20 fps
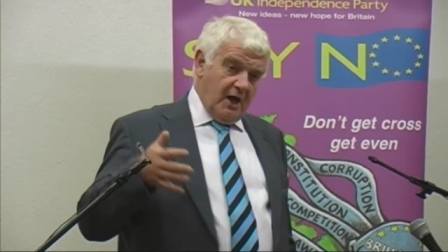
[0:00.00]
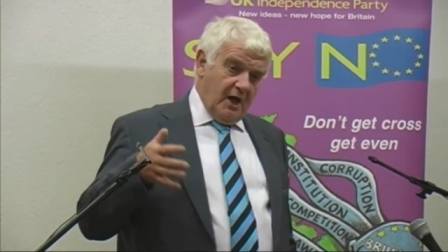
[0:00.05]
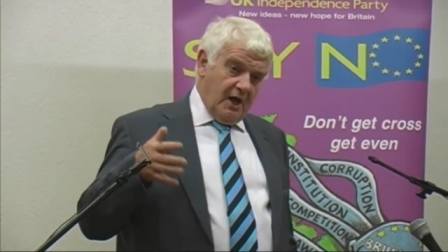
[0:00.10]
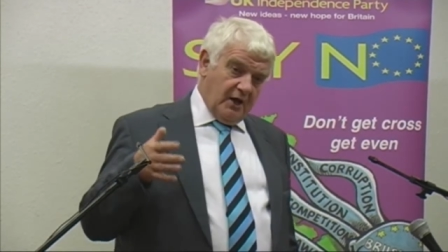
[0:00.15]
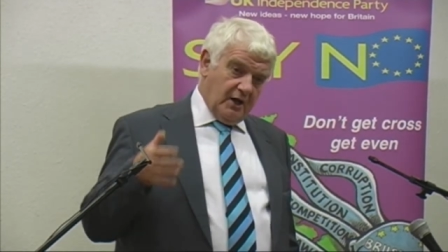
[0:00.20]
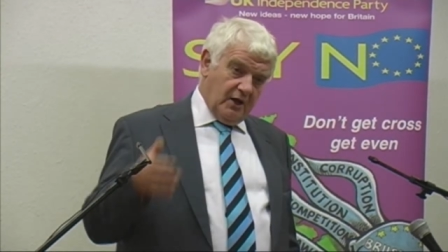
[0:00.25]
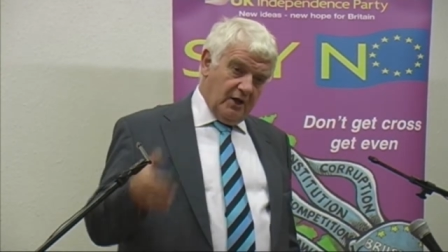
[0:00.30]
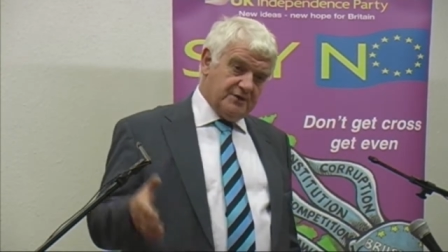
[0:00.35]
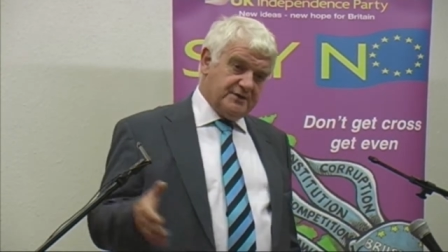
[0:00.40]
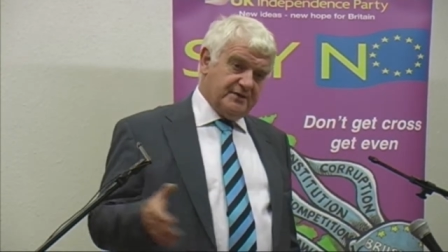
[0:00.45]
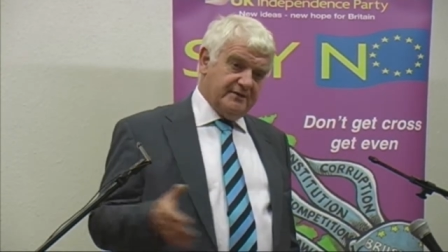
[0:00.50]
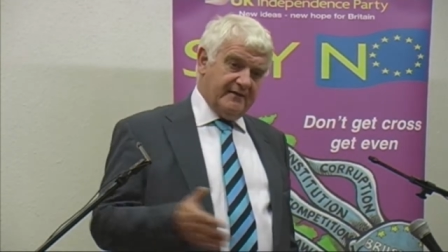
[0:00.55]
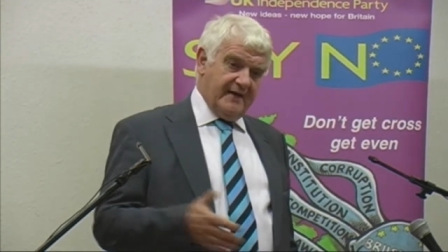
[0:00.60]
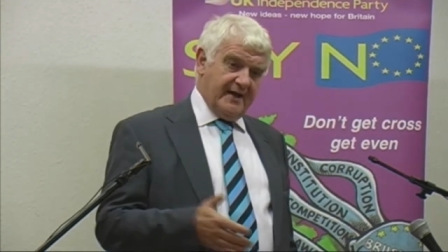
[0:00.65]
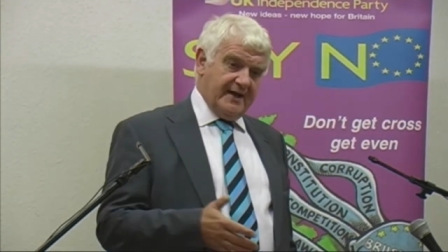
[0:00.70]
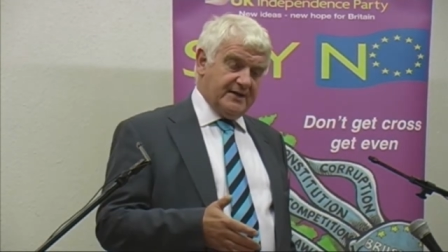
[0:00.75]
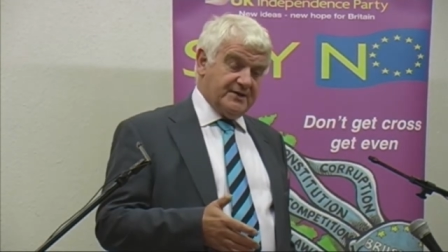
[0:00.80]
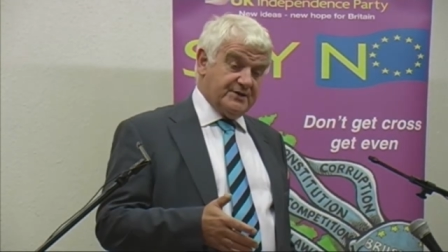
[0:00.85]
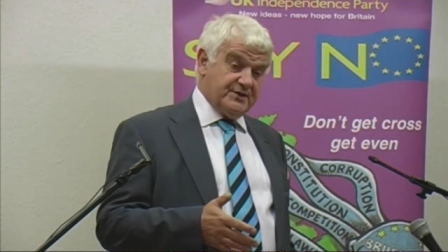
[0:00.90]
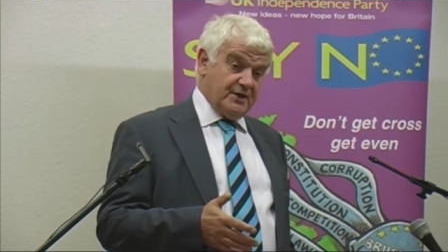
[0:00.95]
a lot of
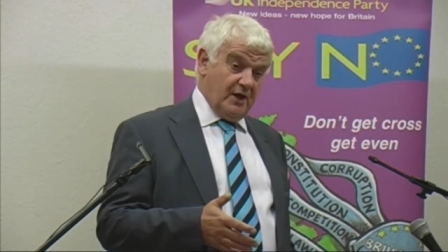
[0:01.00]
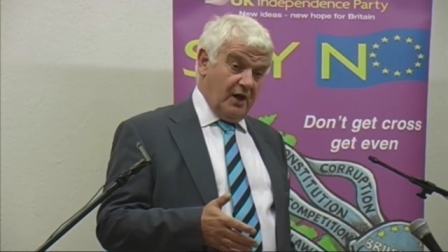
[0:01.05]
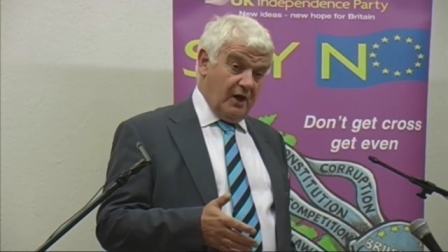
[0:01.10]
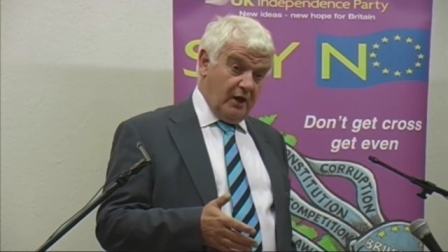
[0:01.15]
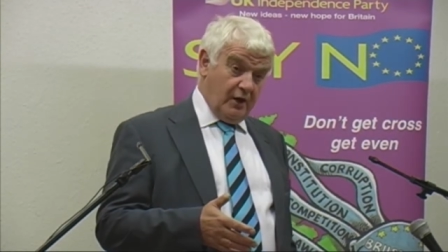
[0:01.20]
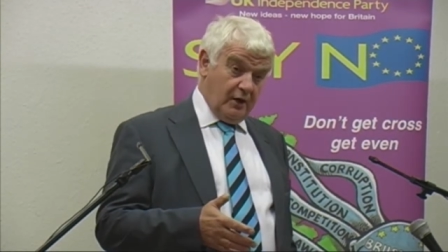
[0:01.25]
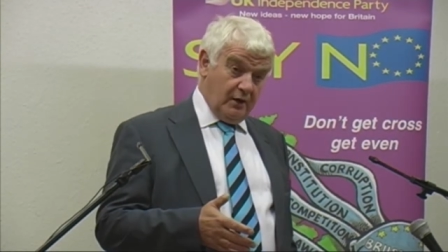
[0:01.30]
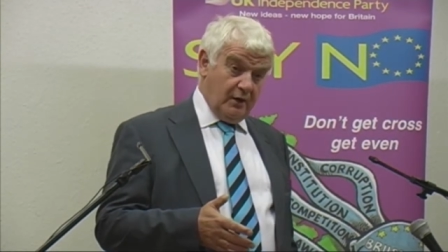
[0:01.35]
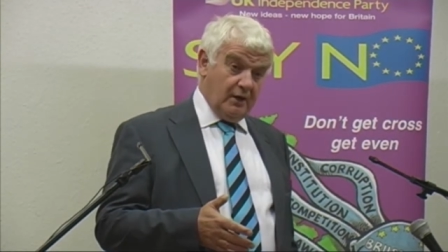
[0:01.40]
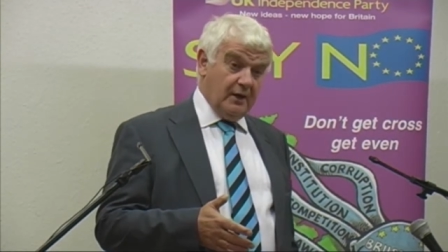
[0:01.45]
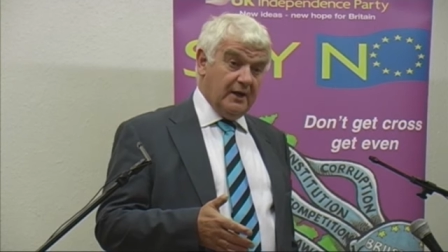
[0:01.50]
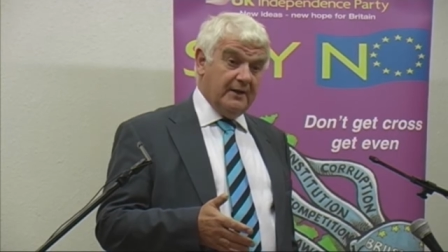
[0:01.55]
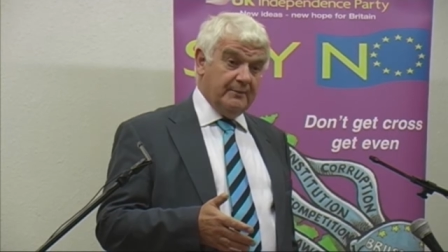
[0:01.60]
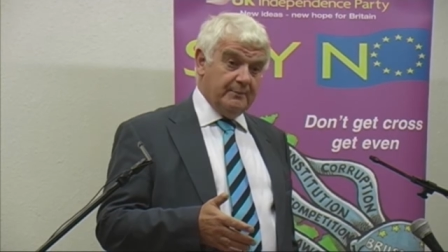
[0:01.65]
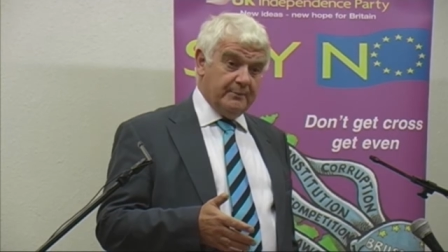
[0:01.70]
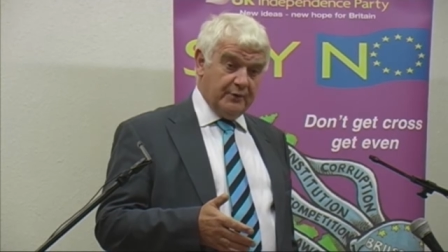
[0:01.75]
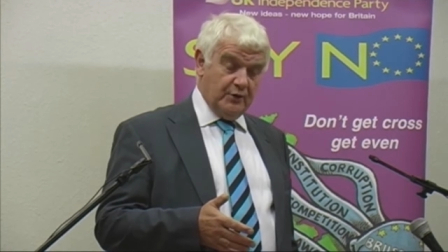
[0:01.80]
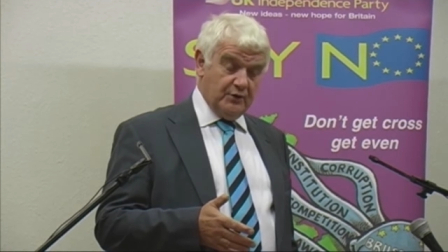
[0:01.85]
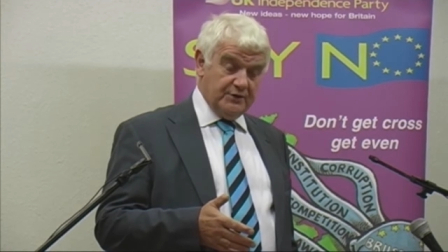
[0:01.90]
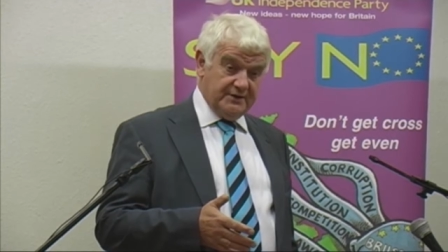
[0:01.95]
eggs are
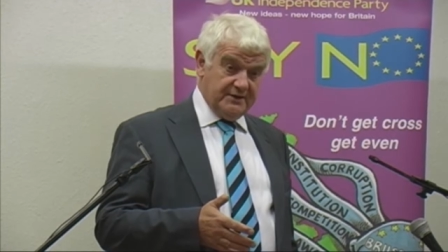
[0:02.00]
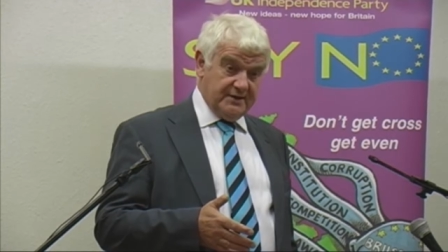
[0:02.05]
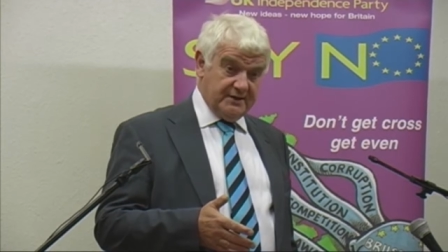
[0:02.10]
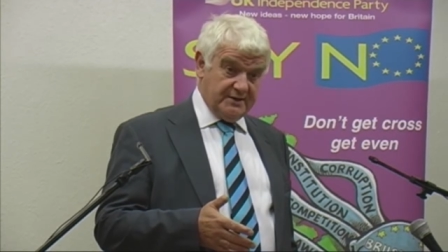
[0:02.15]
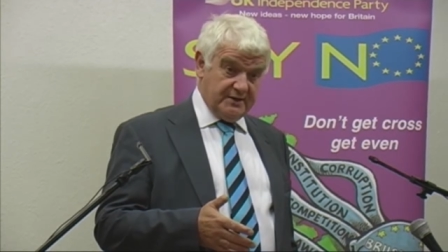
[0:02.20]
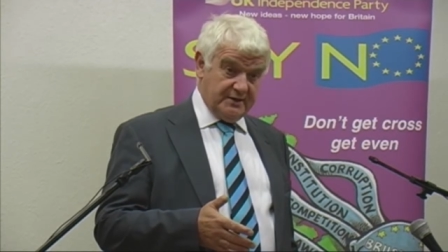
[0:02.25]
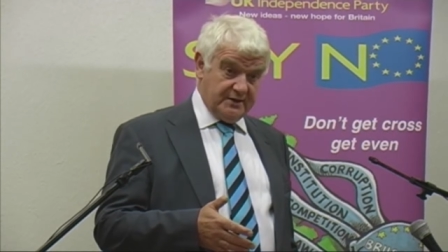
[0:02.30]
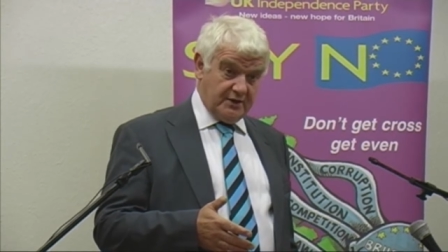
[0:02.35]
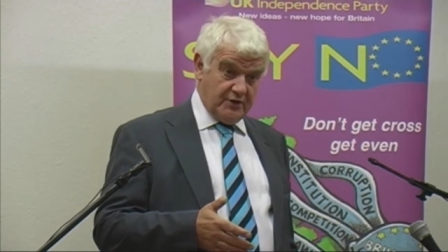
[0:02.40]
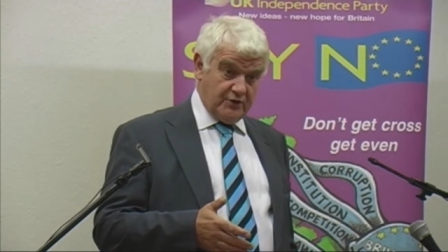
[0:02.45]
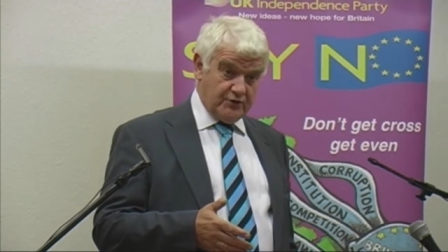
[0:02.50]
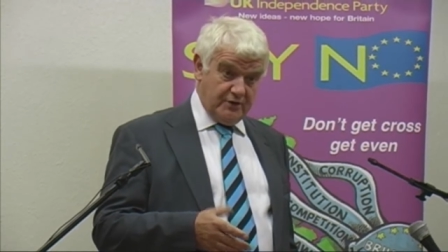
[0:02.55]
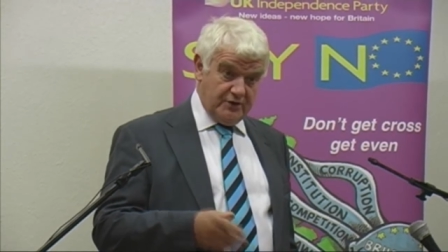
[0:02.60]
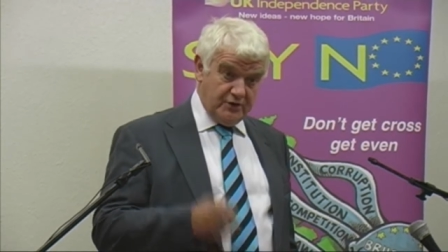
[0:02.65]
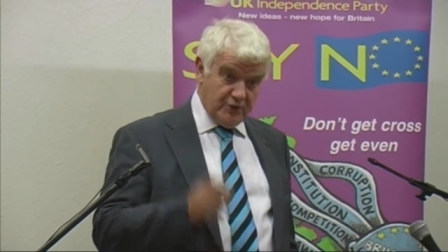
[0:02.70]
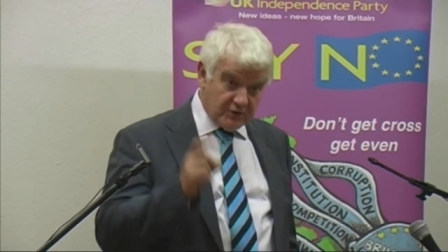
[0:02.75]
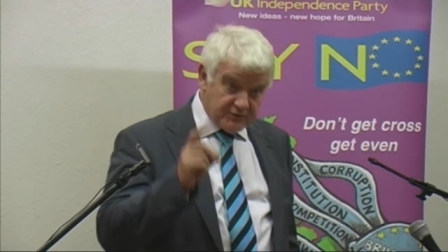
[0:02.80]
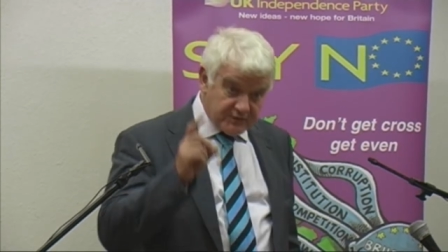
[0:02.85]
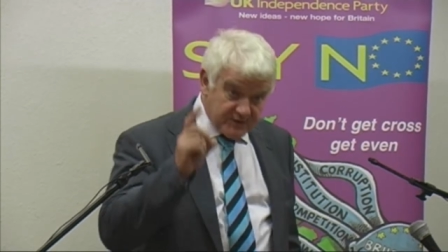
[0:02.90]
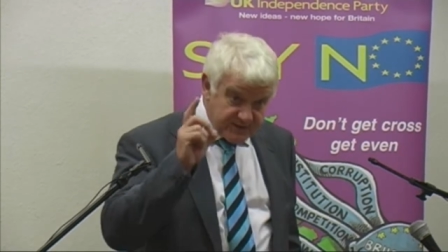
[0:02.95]
imported into the country
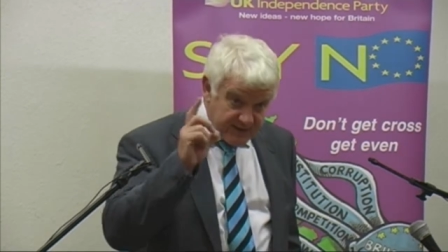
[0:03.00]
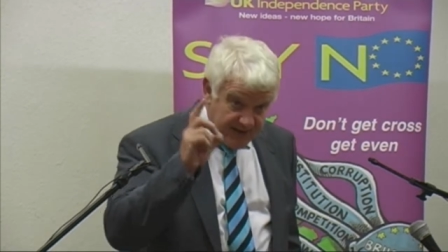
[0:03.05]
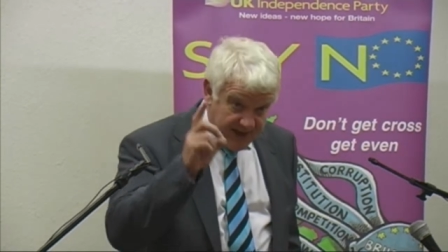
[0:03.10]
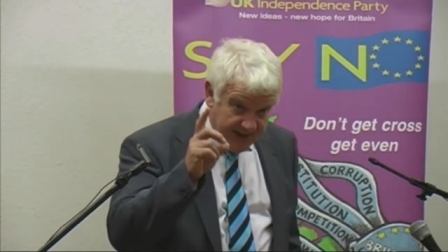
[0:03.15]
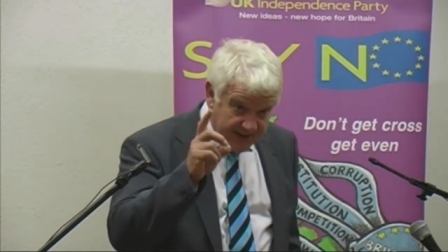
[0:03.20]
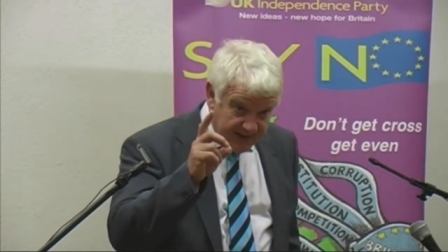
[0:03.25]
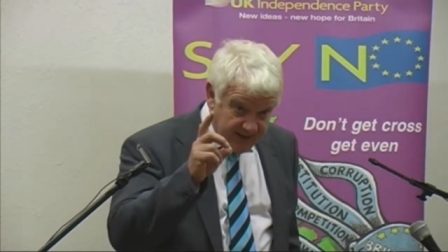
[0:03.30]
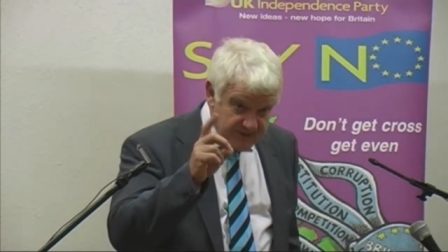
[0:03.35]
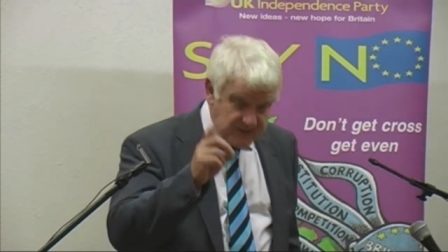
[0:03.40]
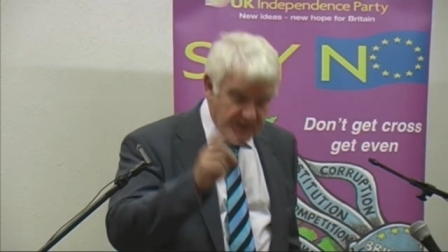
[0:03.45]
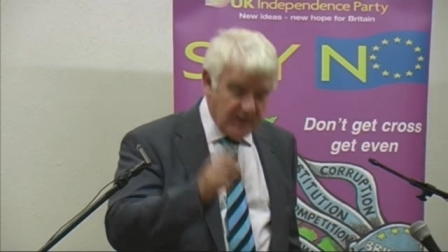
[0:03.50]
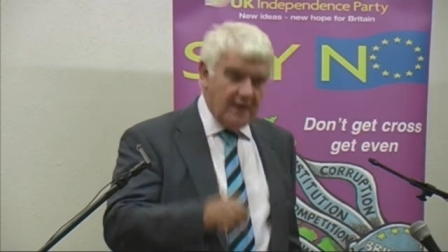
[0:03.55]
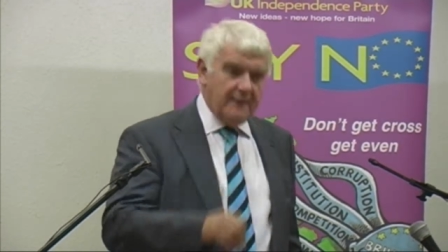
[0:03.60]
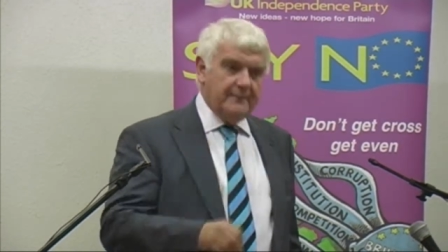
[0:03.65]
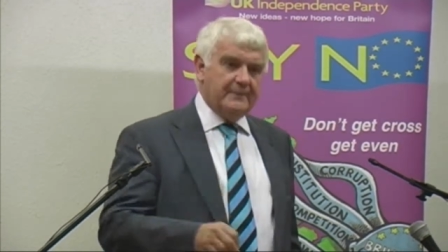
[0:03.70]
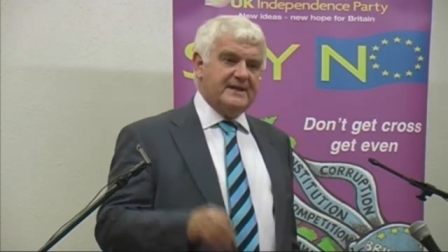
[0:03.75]
not as eggs,